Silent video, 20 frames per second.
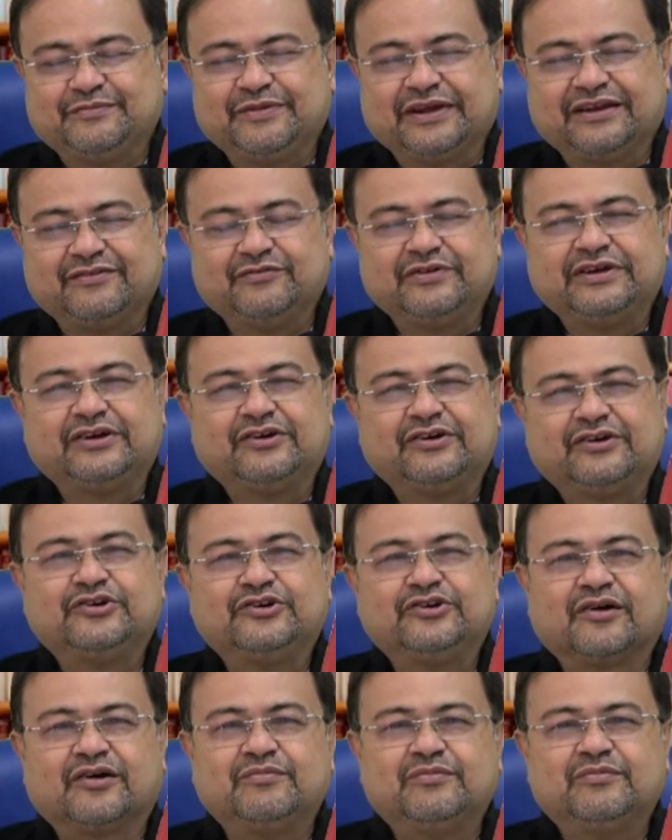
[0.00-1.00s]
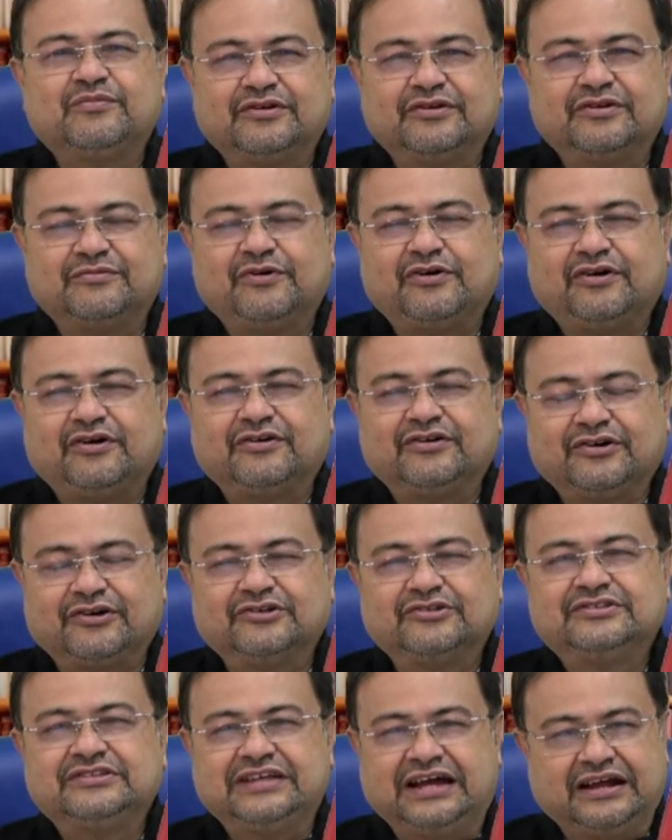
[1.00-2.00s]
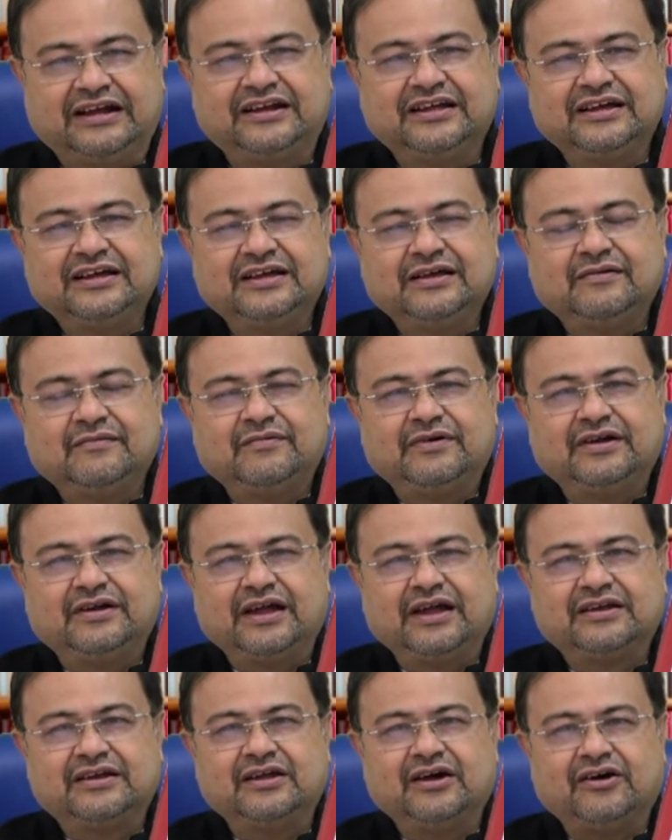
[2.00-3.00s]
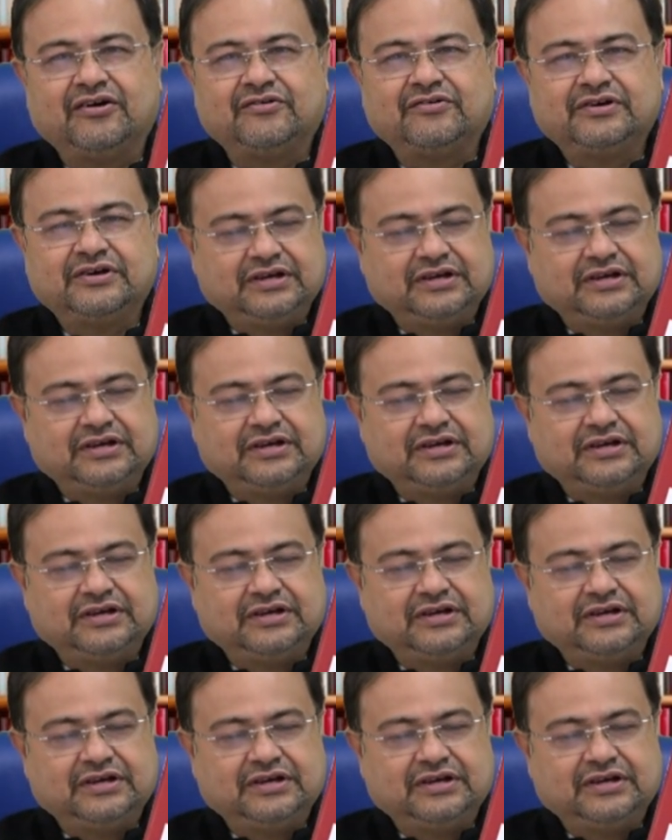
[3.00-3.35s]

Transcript: And we're going to talk more on that. But right now,